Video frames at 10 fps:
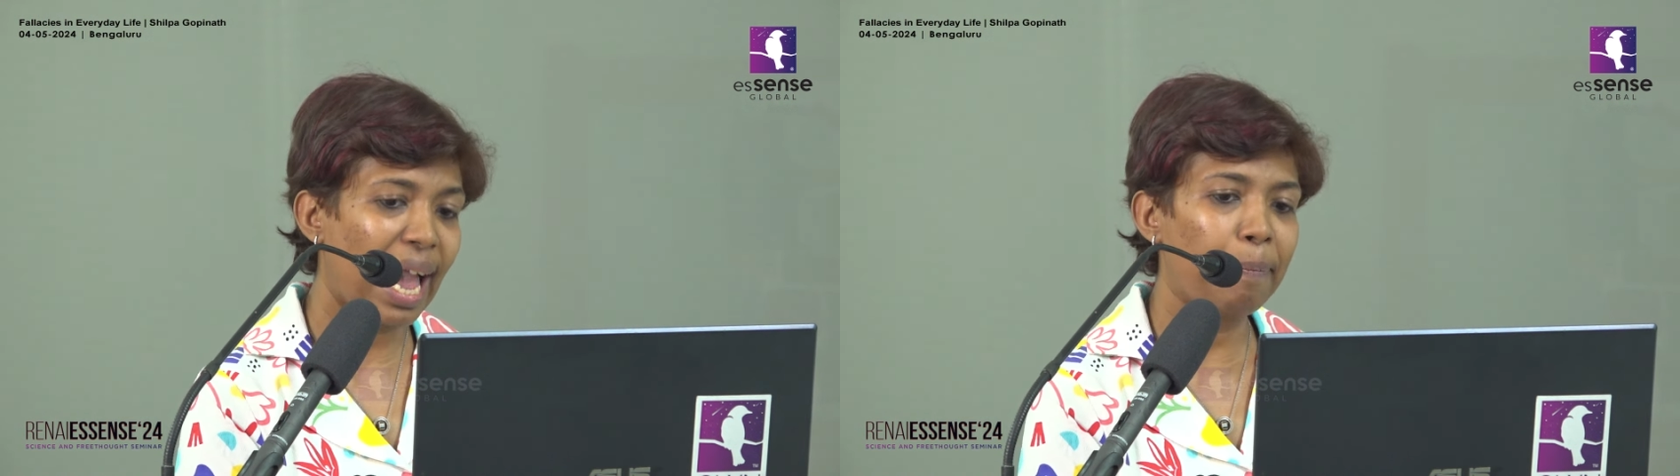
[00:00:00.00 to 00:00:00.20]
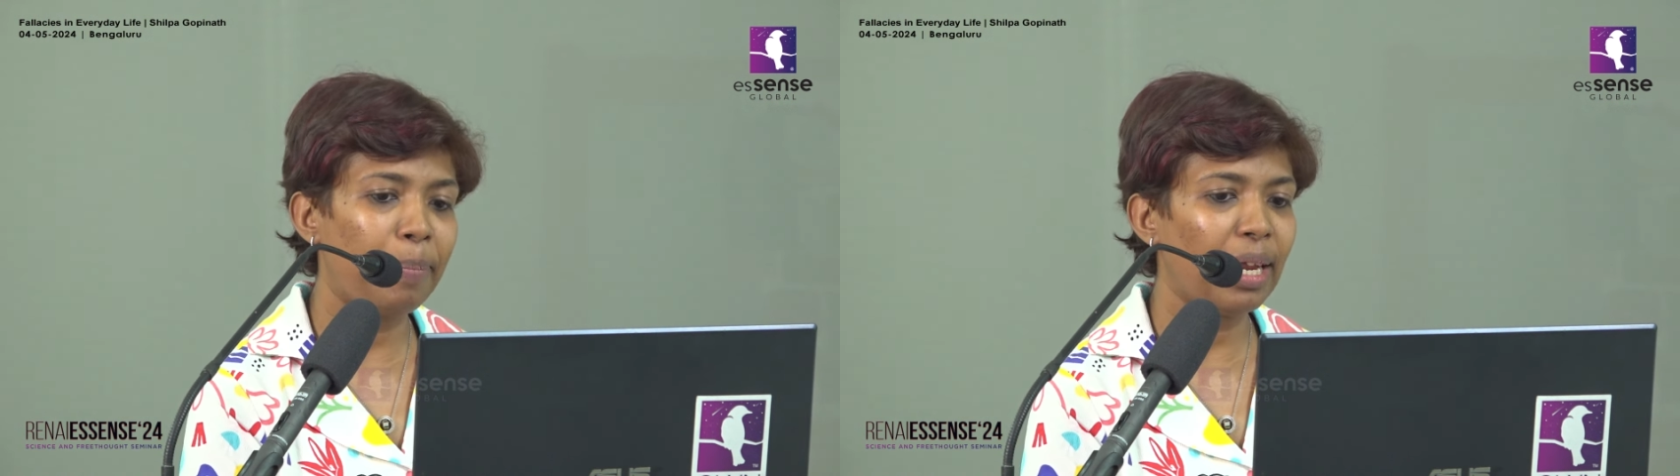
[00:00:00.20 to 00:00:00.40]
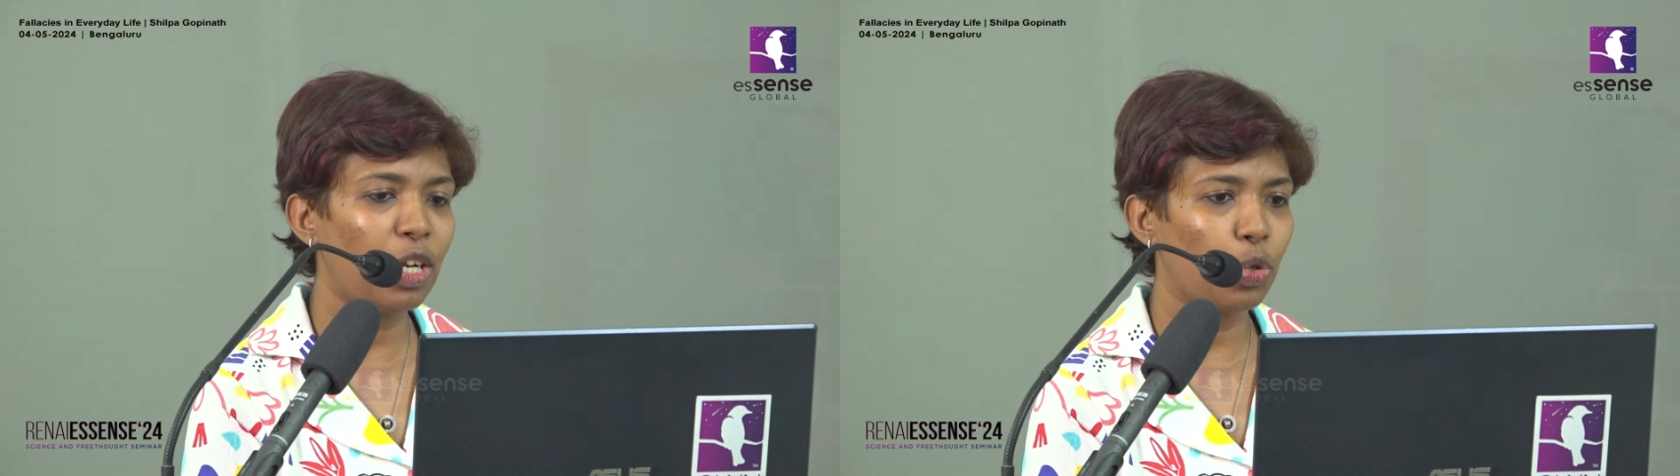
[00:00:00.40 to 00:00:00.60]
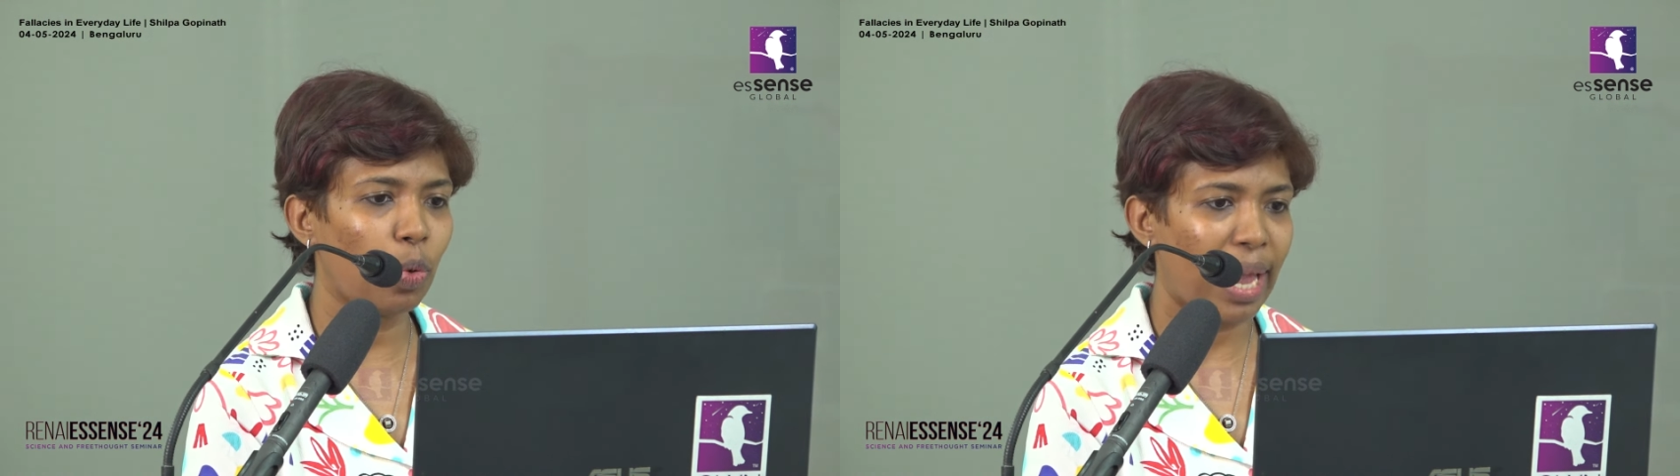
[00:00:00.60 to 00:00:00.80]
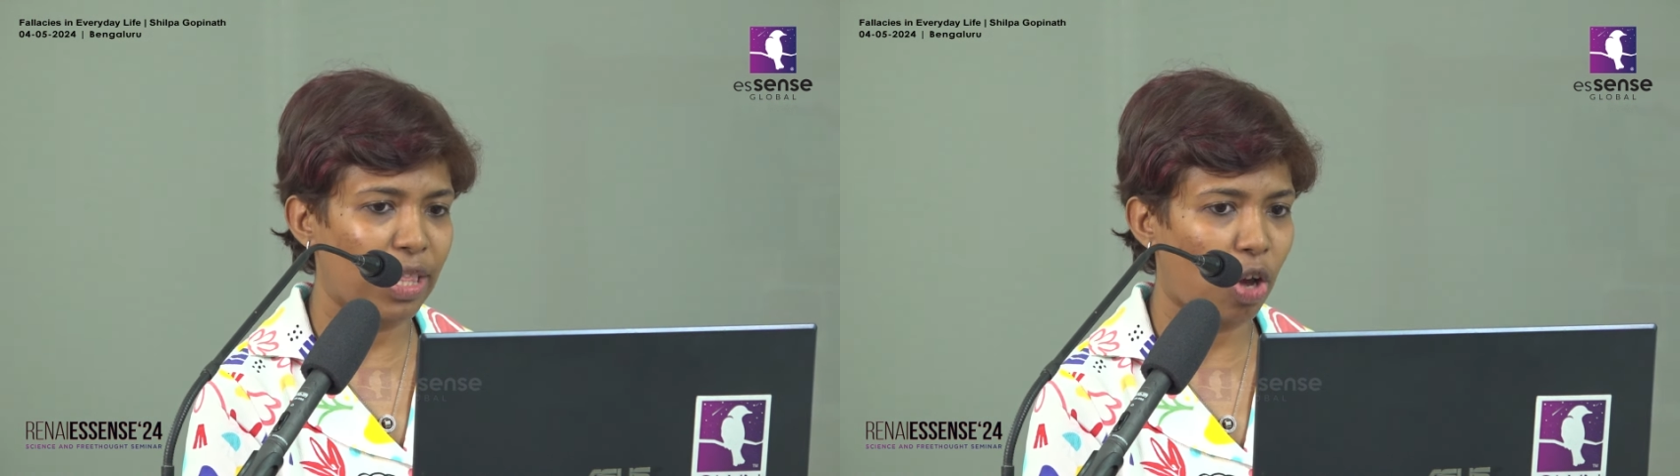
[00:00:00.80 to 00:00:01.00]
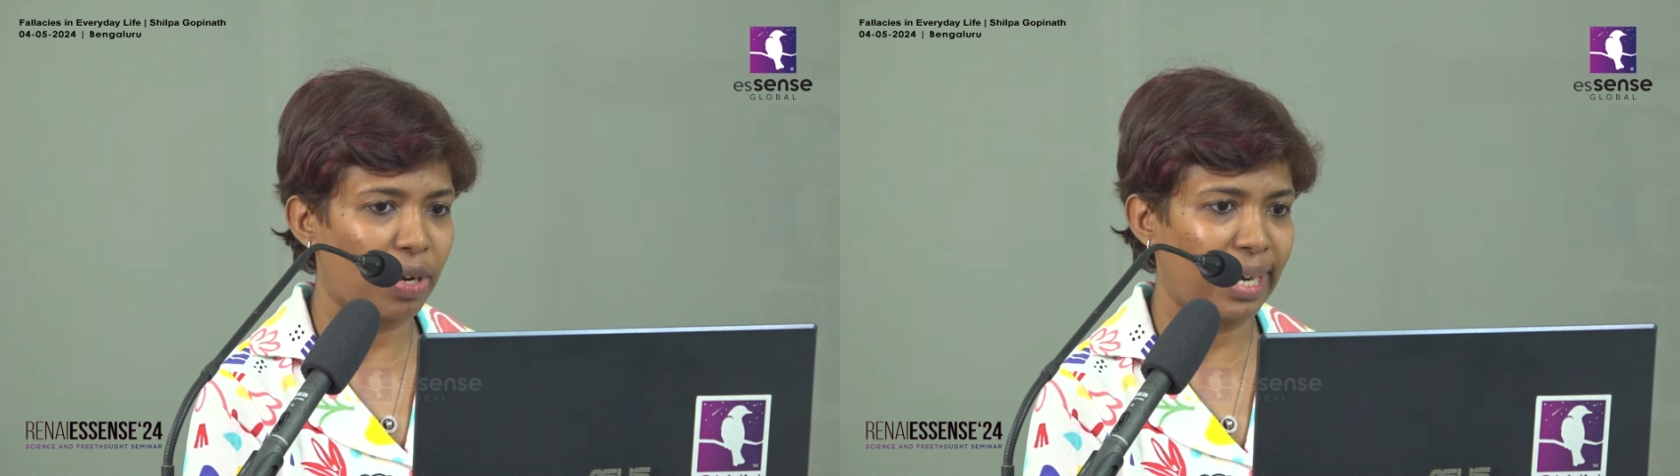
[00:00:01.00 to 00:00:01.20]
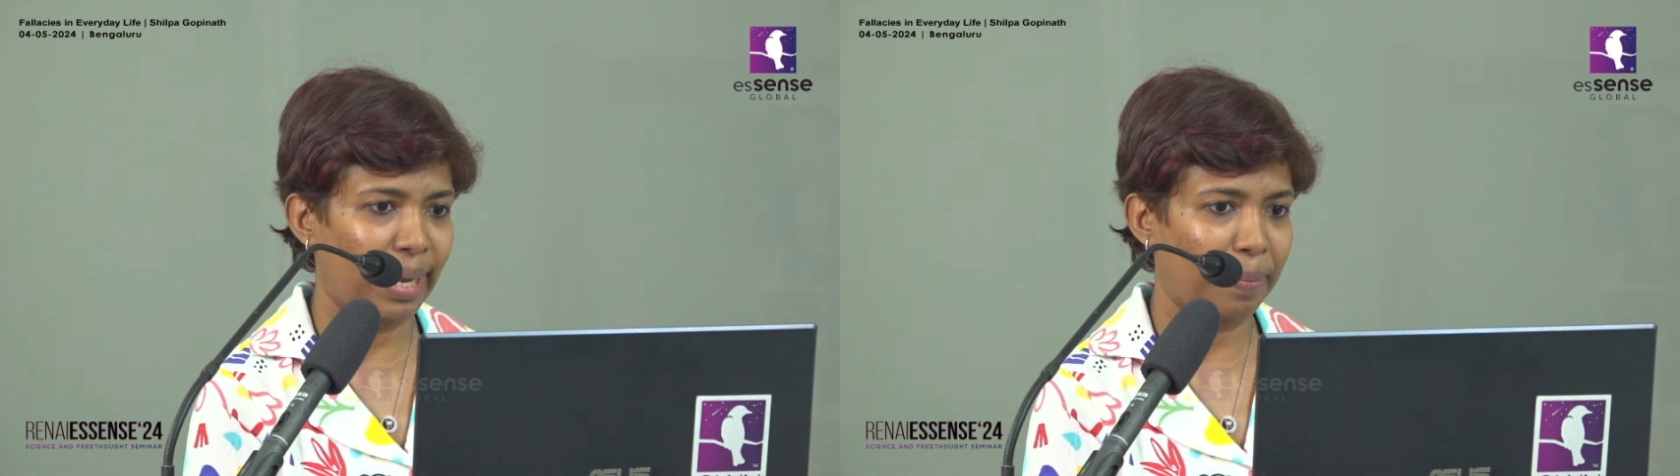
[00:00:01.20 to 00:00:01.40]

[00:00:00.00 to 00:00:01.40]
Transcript: appeal to authority.